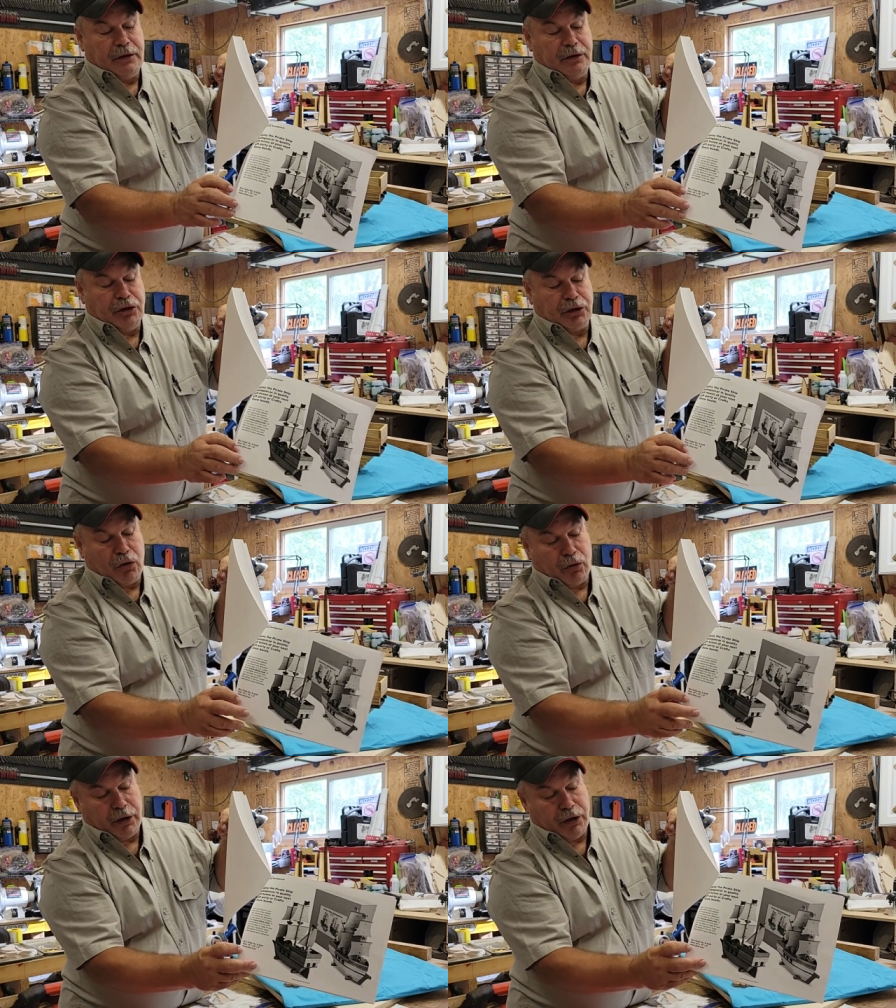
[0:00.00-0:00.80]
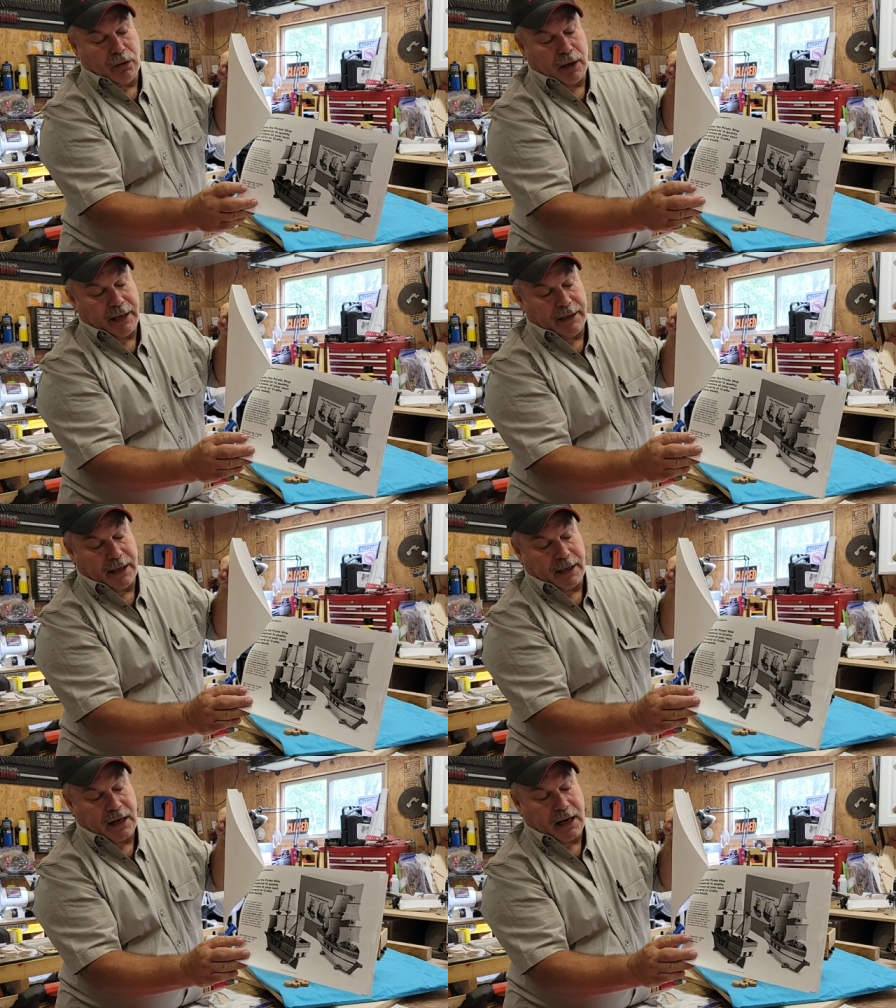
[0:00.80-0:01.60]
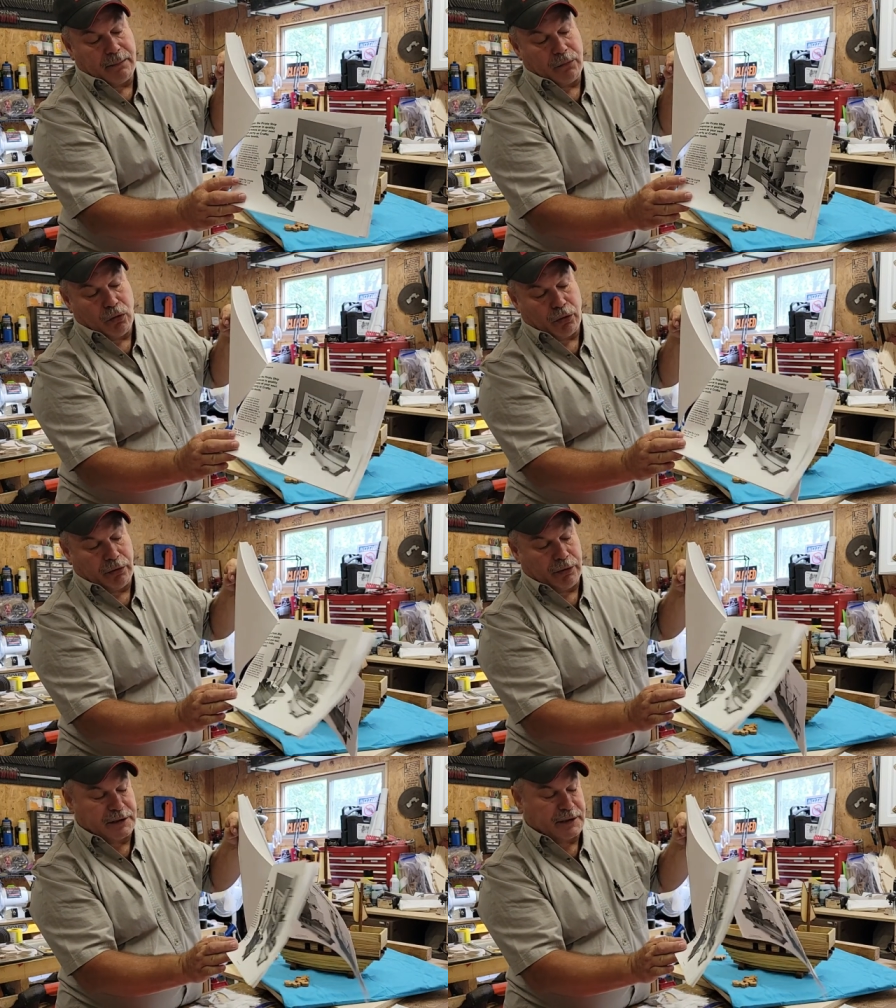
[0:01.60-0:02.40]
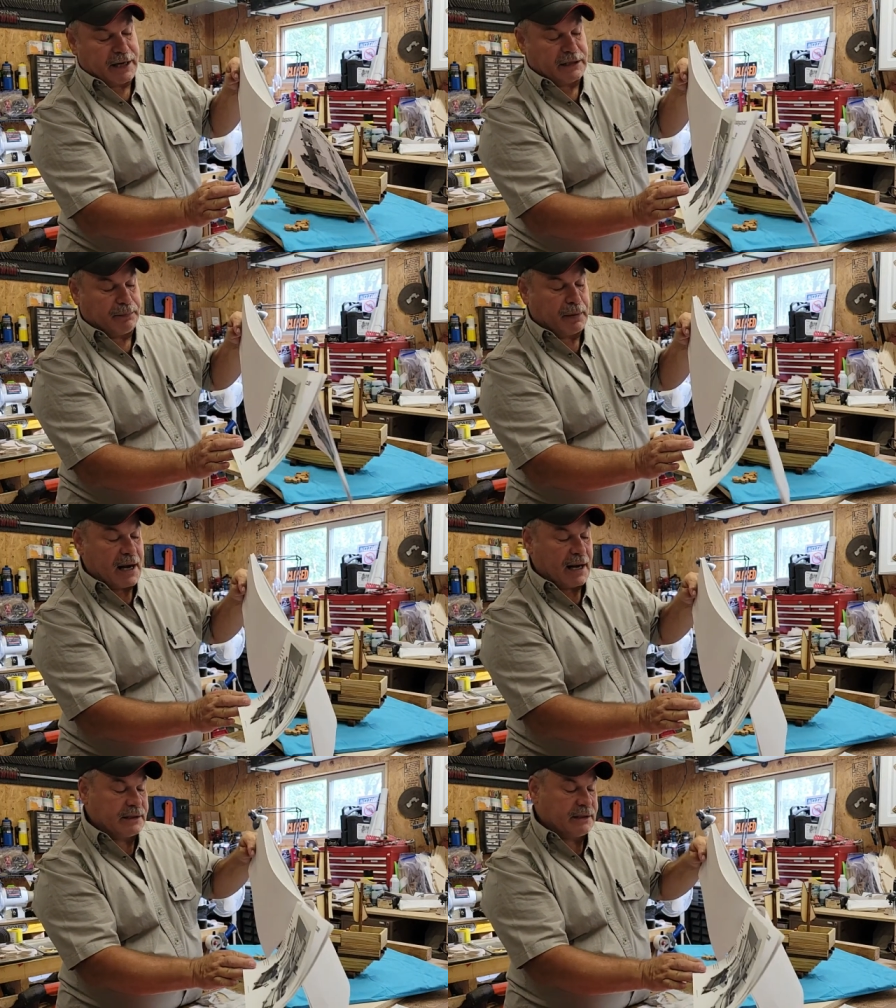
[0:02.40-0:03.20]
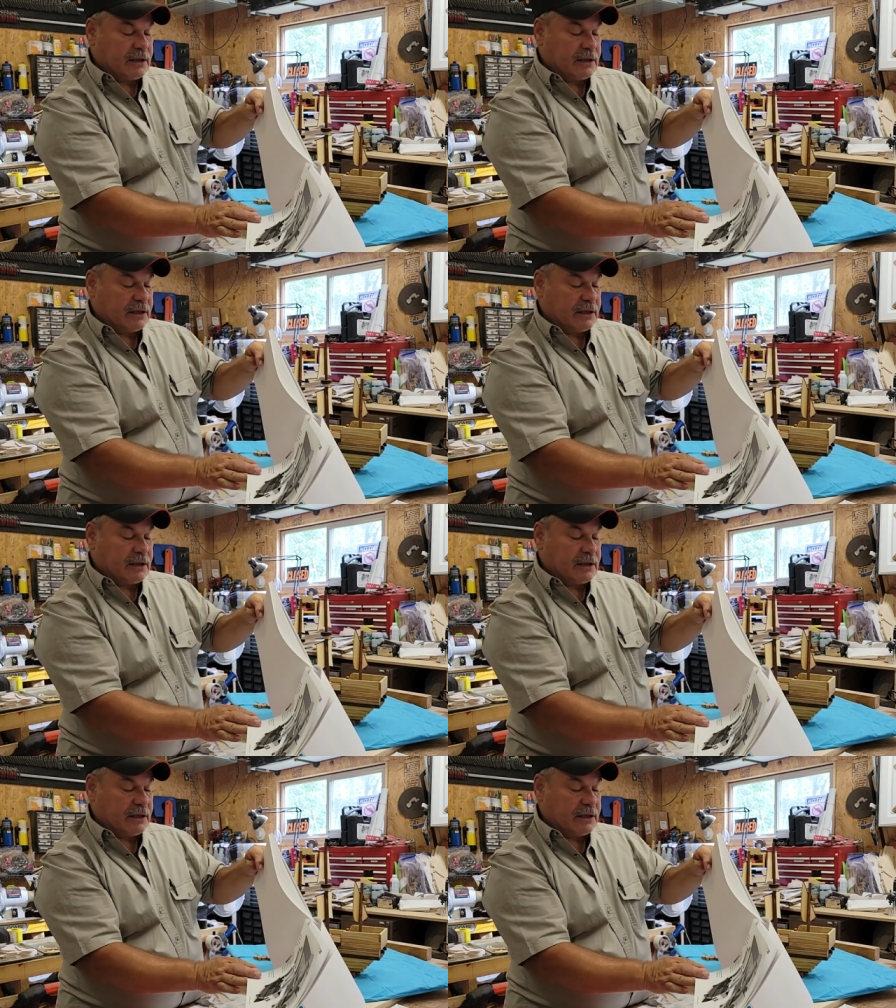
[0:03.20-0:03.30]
you just go to uline.com, order this size of box.